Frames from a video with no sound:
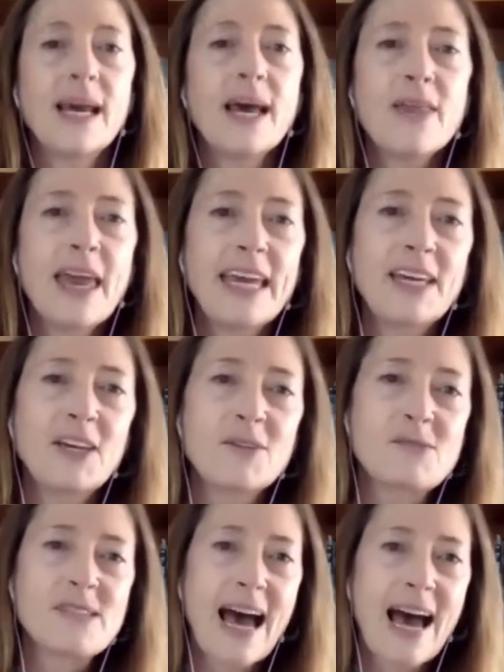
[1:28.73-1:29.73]
Thank you,
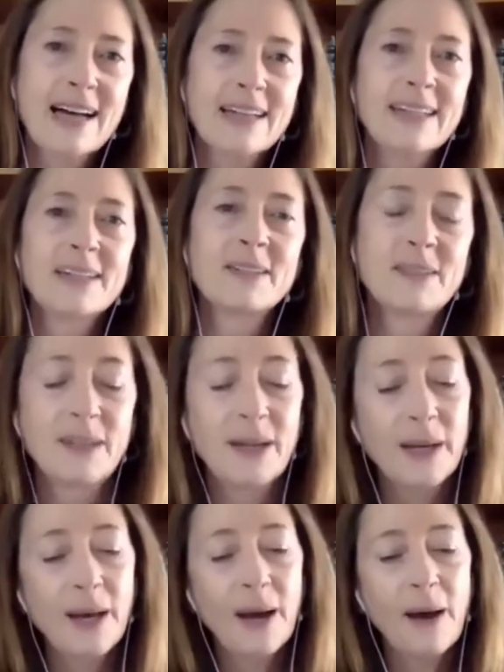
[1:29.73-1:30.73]
Zach.
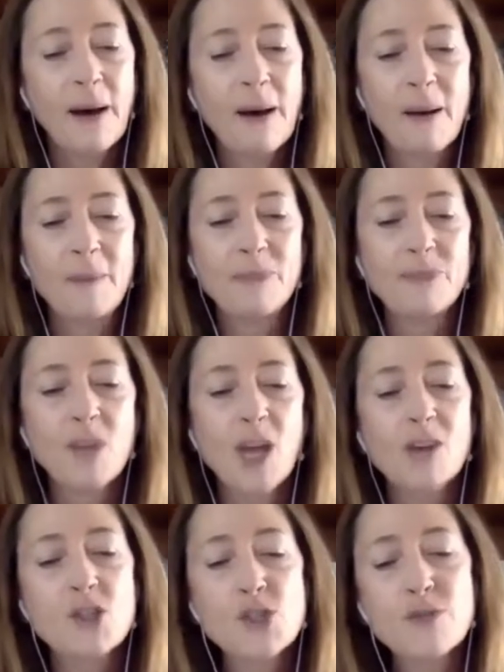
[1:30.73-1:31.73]
Um,
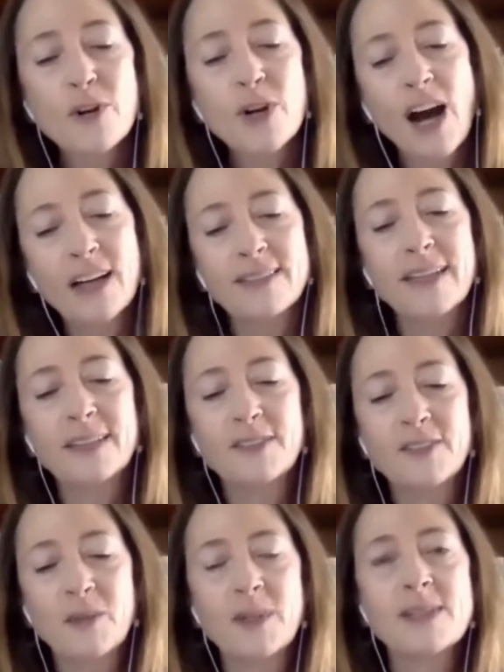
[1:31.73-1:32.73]
just for context,
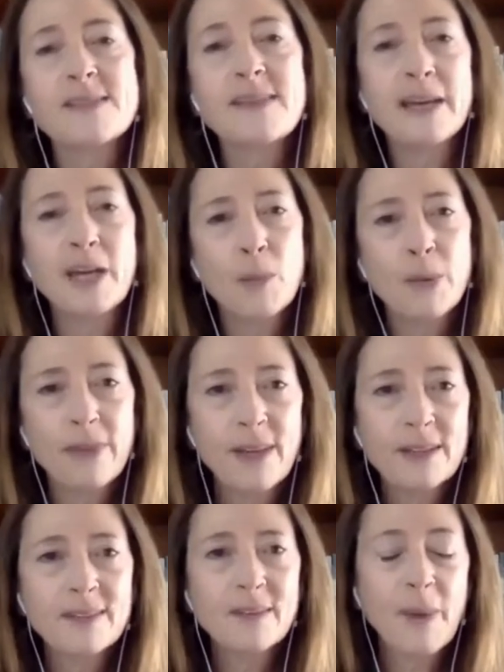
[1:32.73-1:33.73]
I wanna say a couple
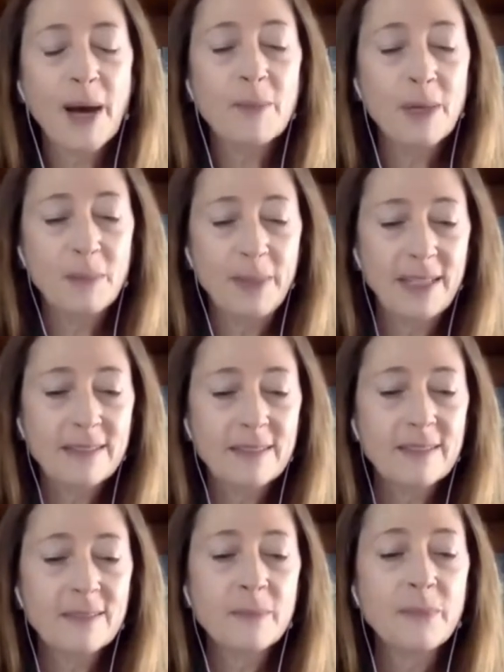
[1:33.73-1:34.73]
things about my
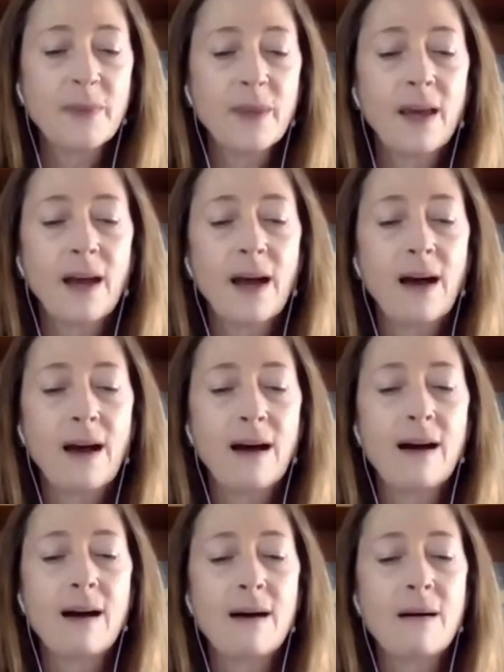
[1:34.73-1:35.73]
piece.
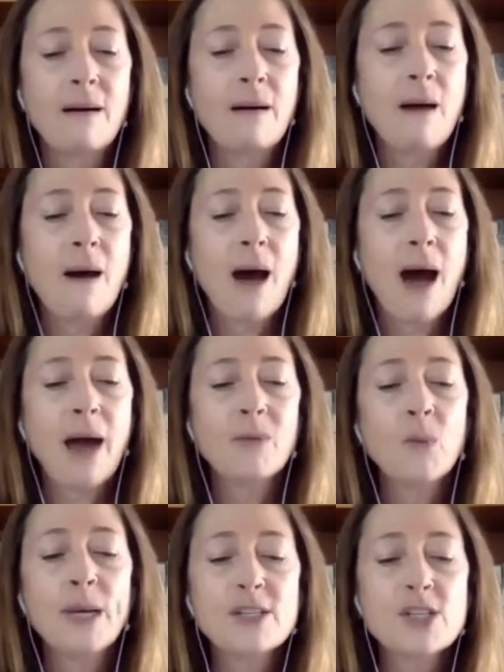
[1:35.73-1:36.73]
Uh, I
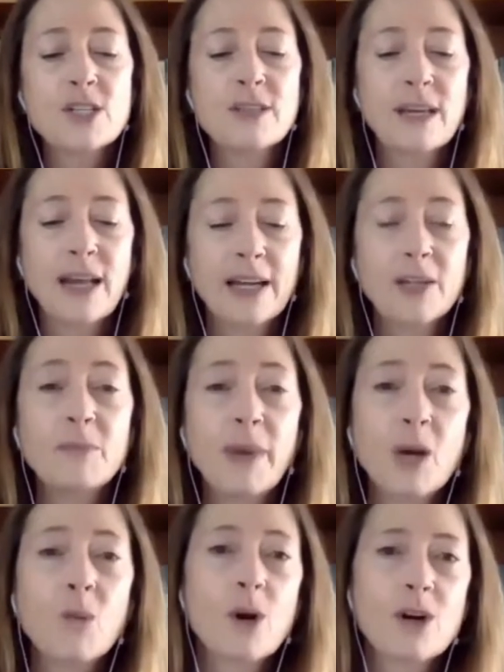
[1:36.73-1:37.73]
wish that I could
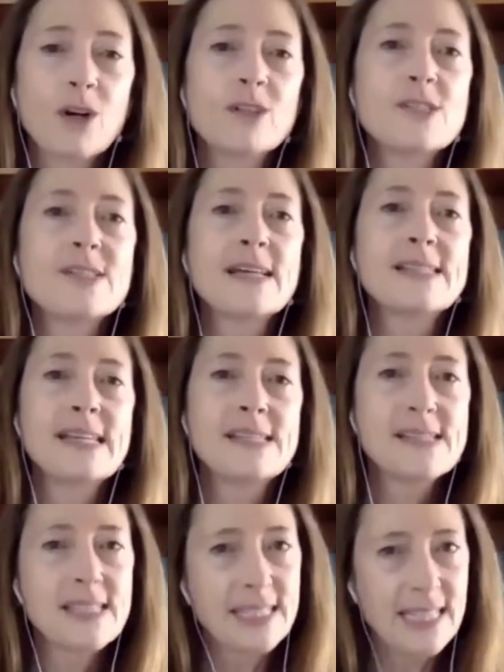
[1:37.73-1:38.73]
make words as
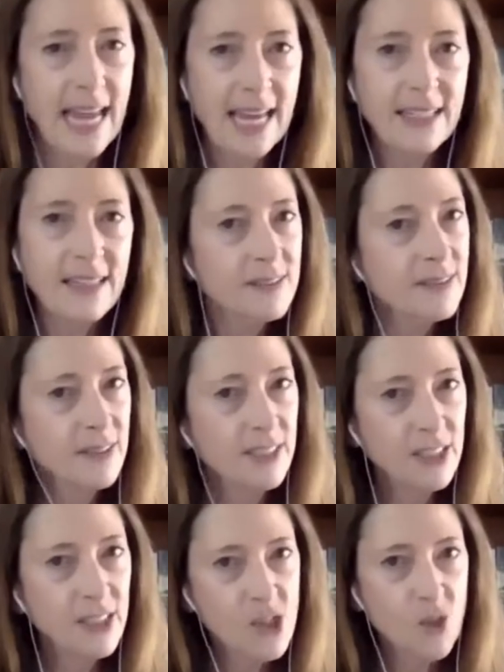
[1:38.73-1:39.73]
instantaneously
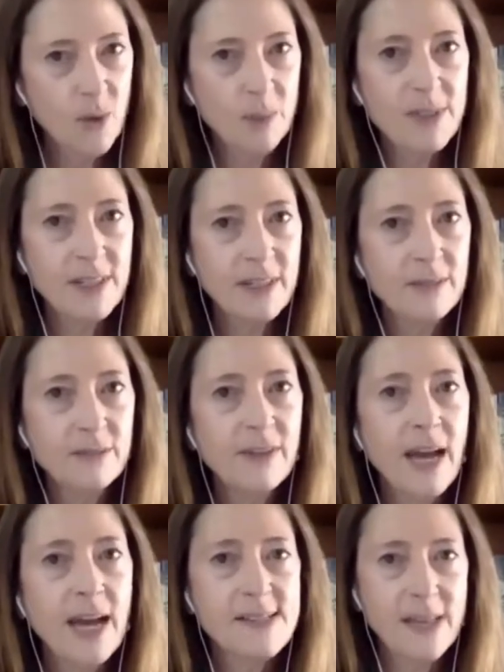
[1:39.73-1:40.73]
descriptive
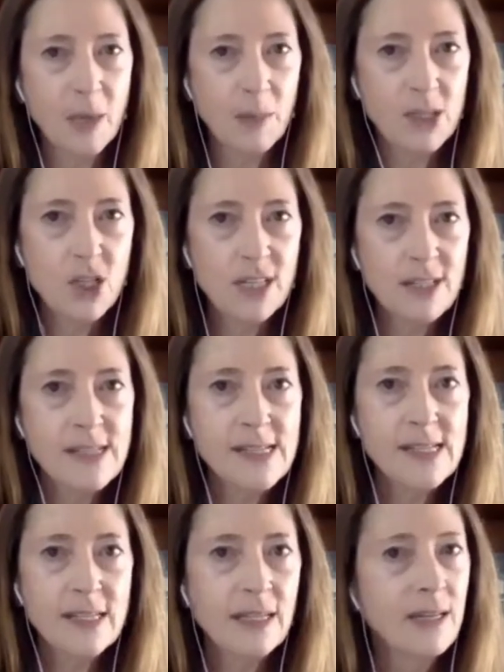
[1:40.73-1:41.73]
as
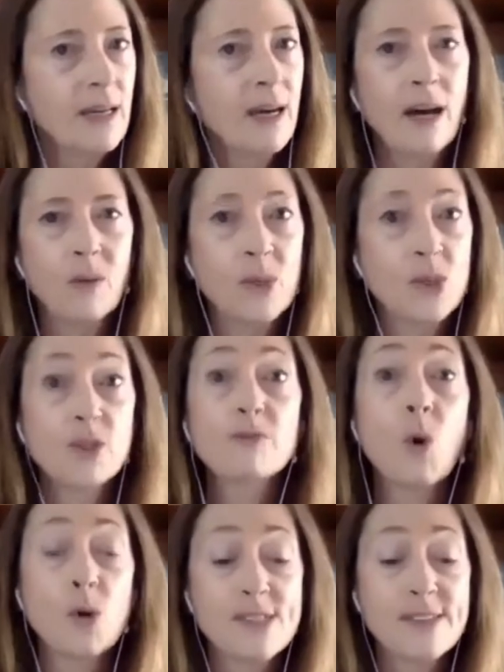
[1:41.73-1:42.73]
images, which of
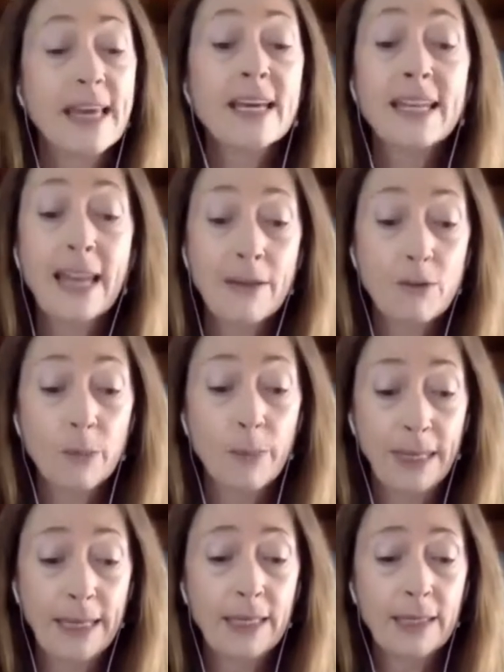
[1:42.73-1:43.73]
course they could never
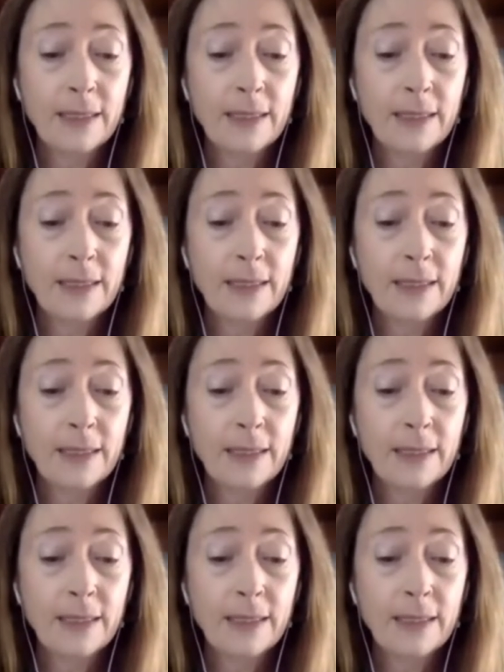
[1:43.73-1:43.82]
be,